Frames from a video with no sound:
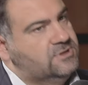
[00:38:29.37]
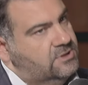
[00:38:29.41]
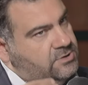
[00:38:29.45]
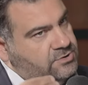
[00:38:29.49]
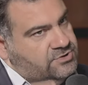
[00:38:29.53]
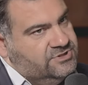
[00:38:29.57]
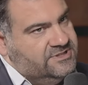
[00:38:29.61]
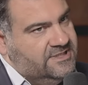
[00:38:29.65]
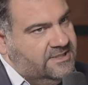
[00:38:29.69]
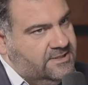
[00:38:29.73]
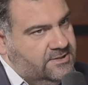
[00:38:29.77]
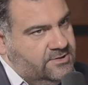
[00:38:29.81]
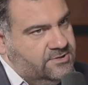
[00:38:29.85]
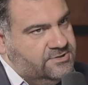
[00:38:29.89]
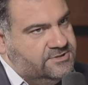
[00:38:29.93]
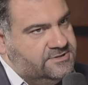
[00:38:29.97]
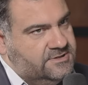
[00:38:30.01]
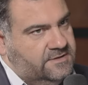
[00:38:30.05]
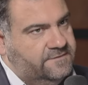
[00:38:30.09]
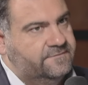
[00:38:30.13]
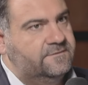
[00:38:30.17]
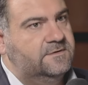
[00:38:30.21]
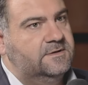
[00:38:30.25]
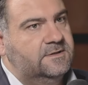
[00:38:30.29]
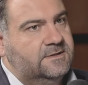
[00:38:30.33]
And you said it
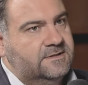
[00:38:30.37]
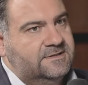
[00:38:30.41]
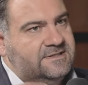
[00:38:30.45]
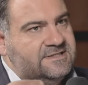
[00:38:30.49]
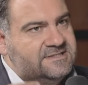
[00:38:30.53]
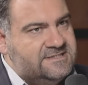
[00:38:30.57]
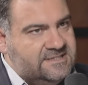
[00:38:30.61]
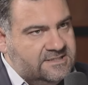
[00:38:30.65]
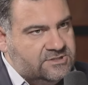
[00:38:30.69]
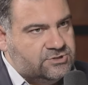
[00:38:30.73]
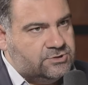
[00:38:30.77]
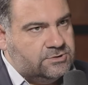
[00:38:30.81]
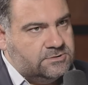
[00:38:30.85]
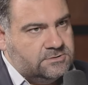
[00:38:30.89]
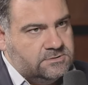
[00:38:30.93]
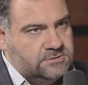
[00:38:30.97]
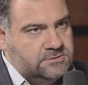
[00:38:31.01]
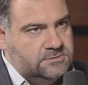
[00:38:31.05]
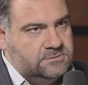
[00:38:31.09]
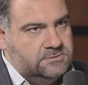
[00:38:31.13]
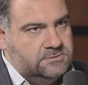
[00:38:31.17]
yourself, decisions.